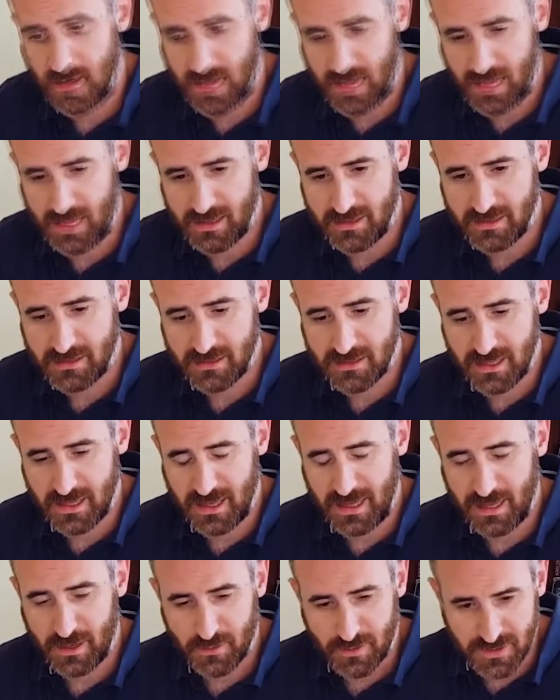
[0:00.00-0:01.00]
And
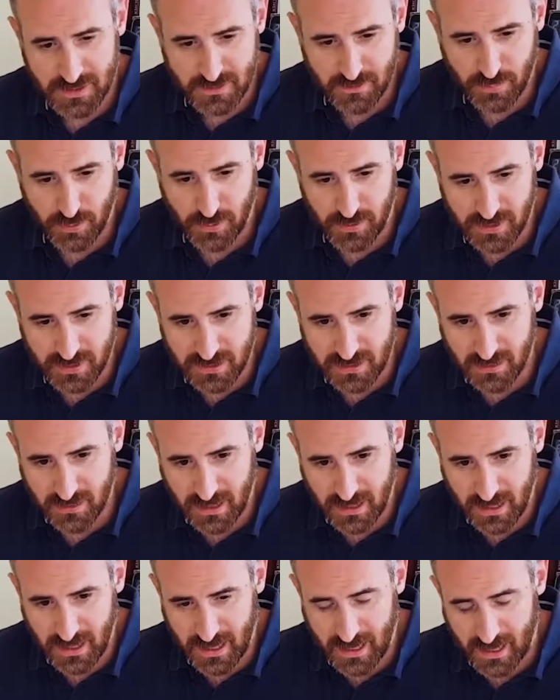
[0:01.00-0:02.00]
equally as important as
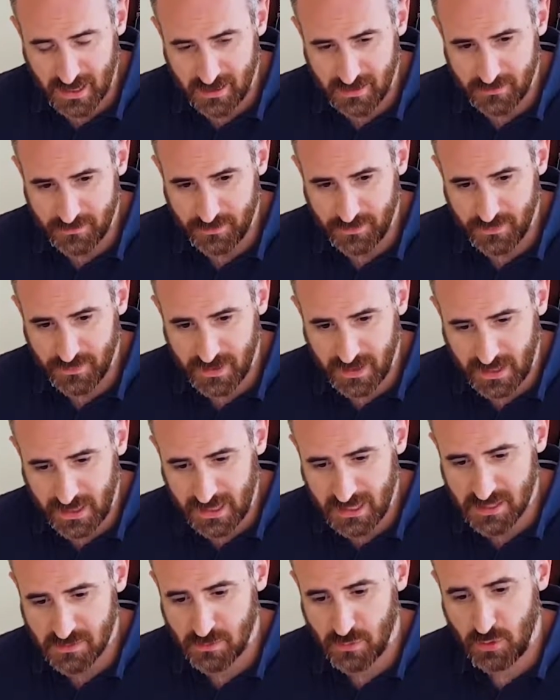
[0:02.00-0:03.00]
looking at
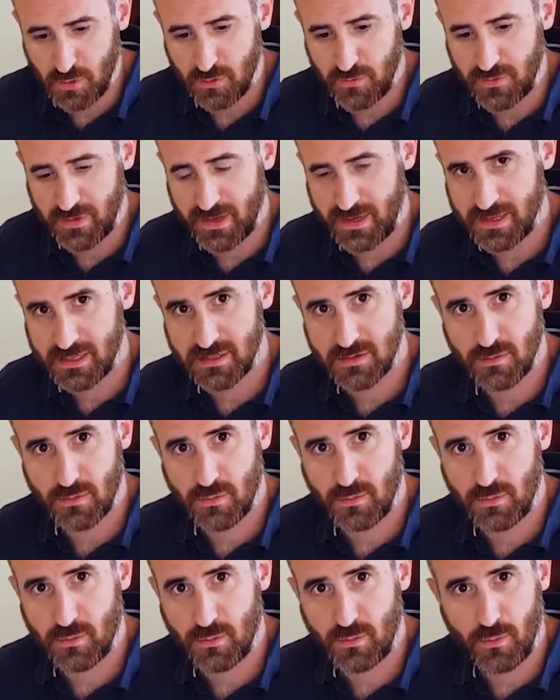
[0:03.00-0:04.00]
each move
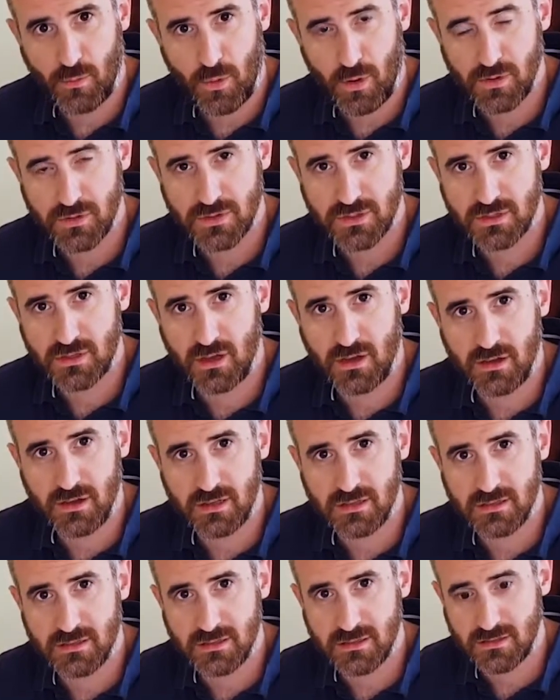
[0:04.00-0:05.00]
is what's
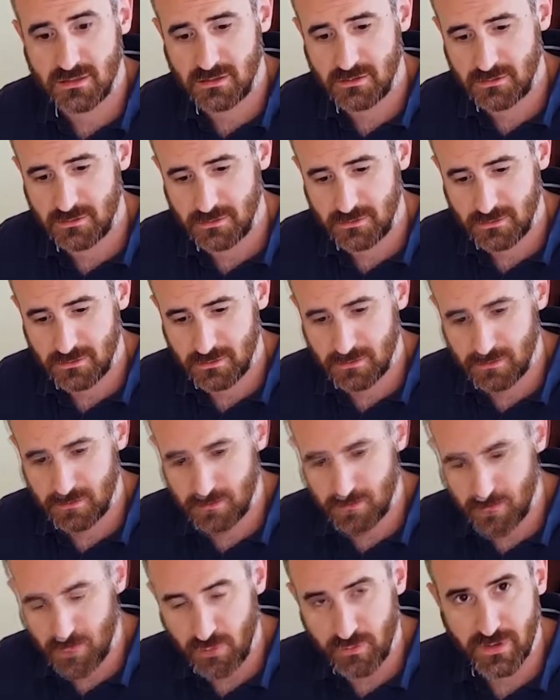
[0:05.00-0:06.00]
going to
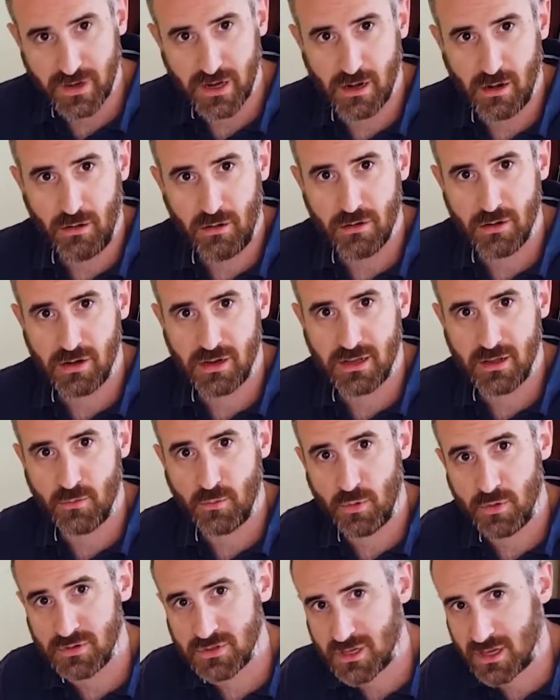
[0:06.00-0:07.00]
move it along, and
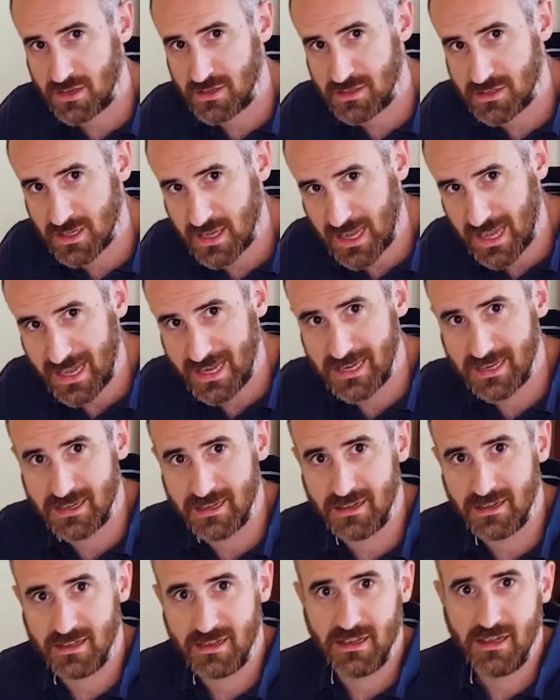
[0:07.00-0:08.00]
then what's going to
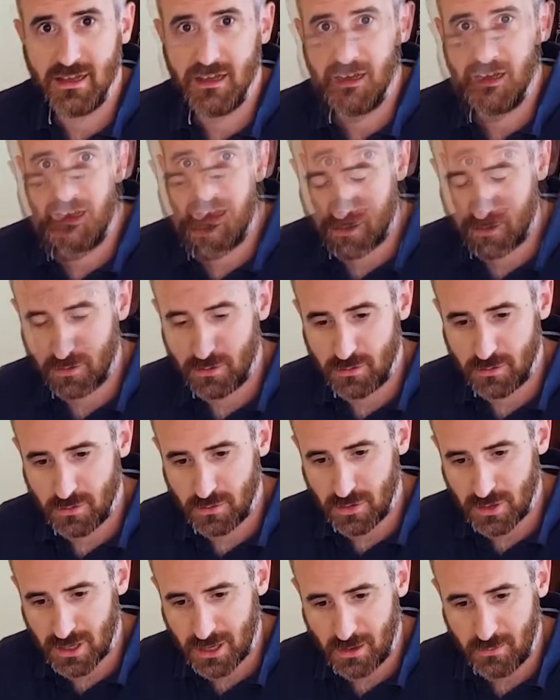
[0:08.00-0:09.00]
hinder
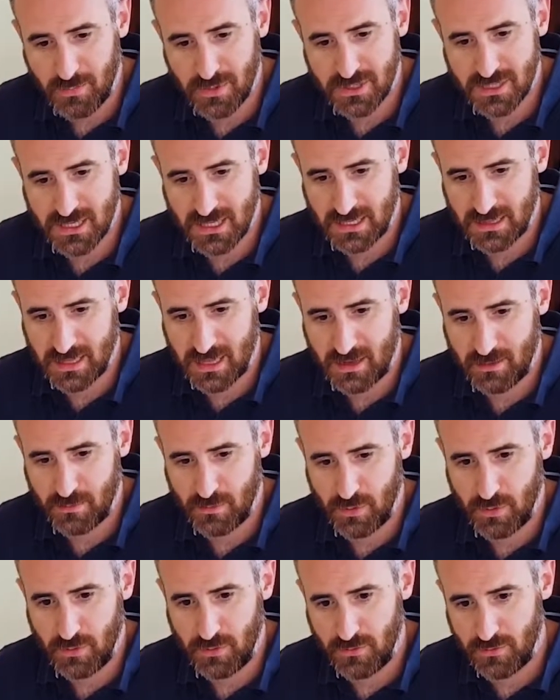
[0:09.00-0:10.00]
you accomplishing
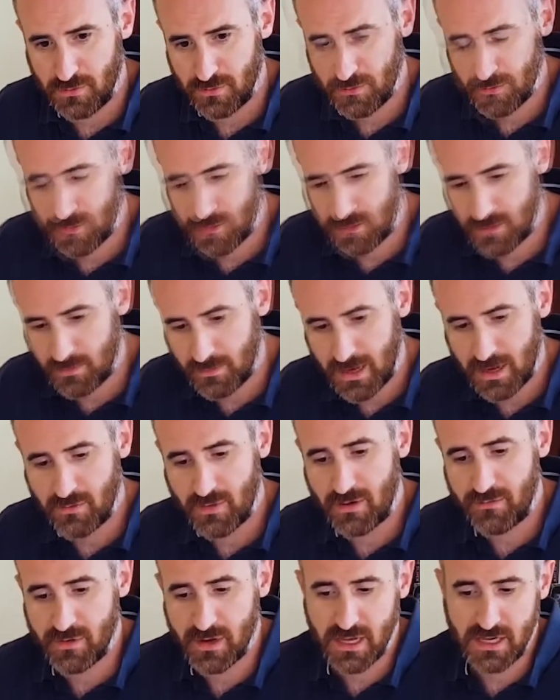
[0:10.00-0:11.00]
that move. And the main
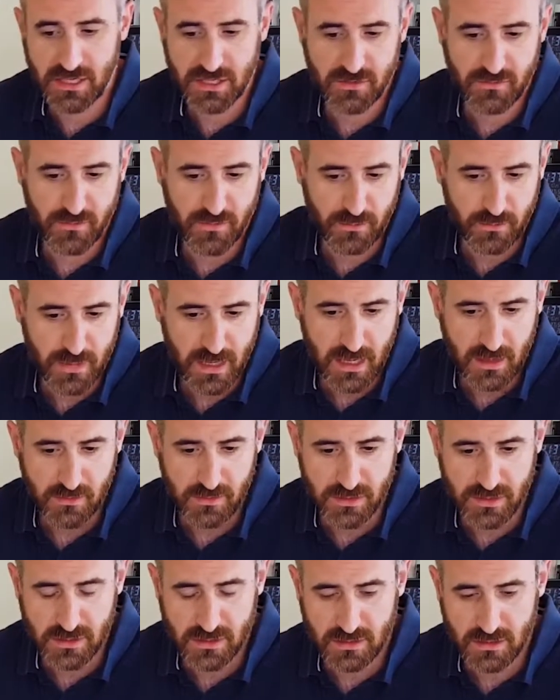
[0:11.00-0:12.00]
revelation for me
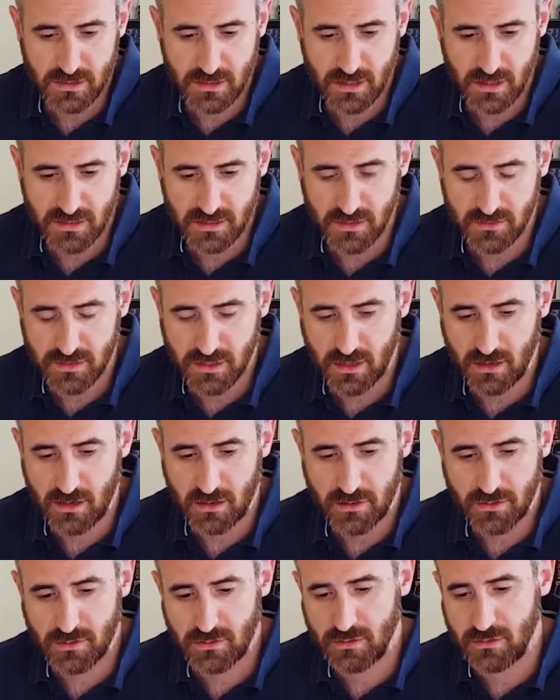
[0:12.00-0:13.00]
was, as I was
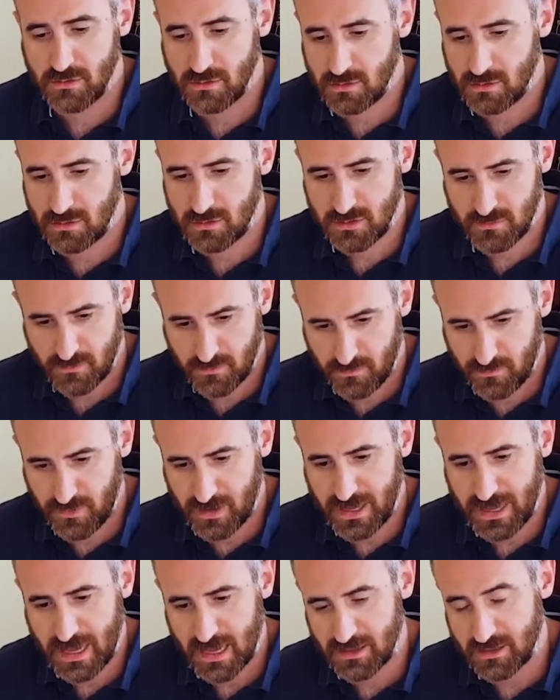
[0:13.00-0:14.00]
going through and
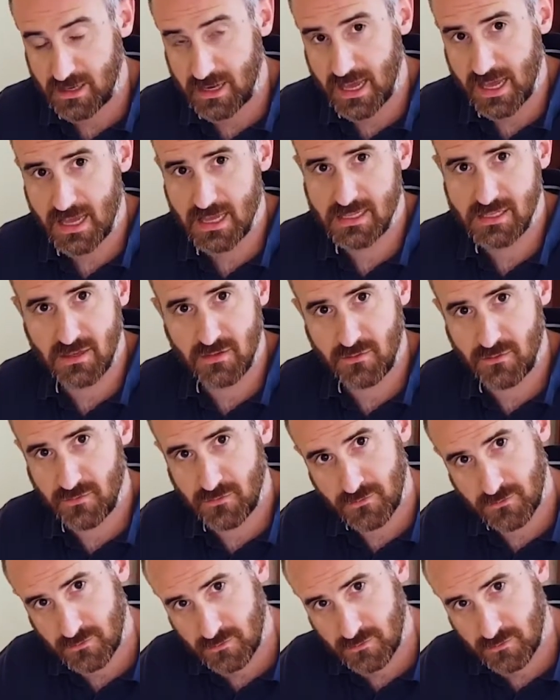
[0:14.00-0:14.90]
filling out the negative